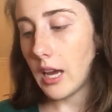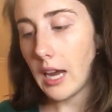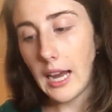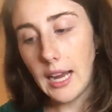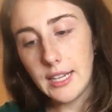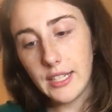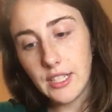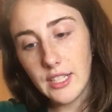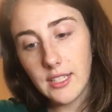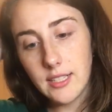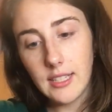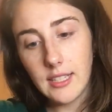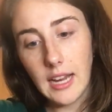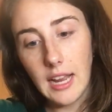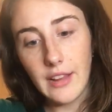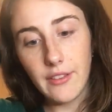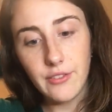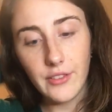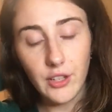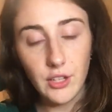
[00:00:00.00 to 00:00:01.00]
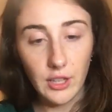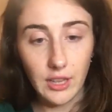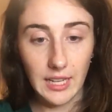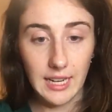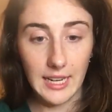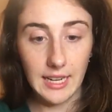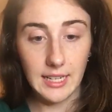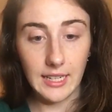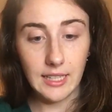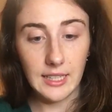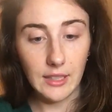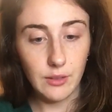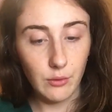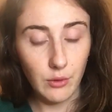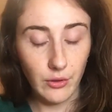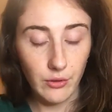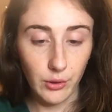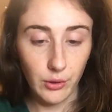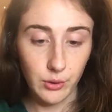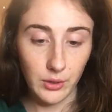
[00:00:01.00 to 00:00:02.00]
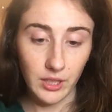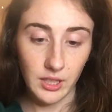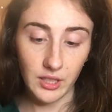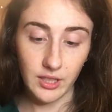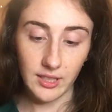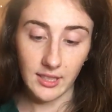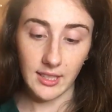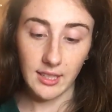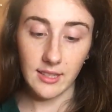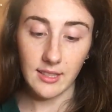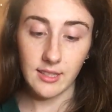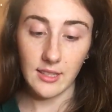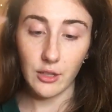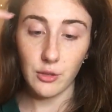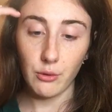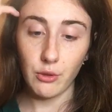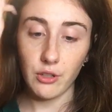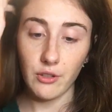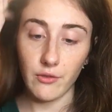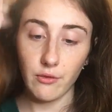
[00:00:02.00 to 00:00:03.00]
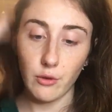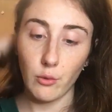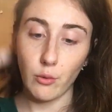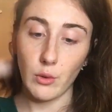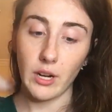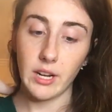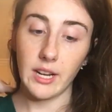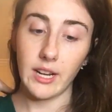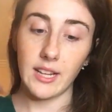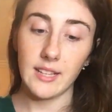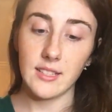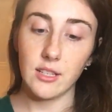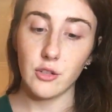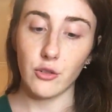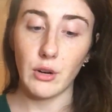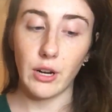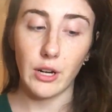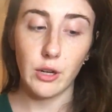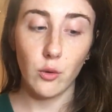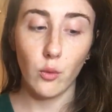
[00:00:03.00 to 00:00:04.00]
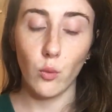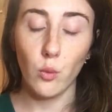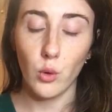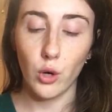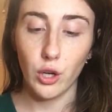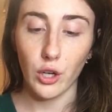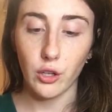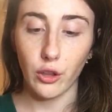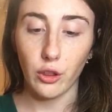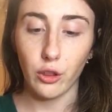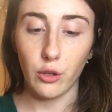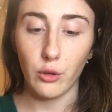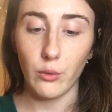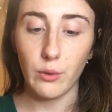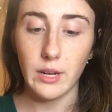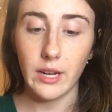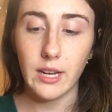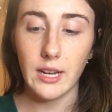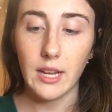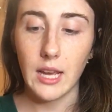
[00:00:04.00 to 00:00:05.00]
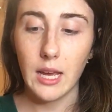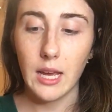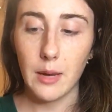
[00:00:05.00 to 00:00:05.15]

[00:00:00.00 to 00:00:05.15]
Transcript: I feel like refusing to see the situation for what it is and trying to work through it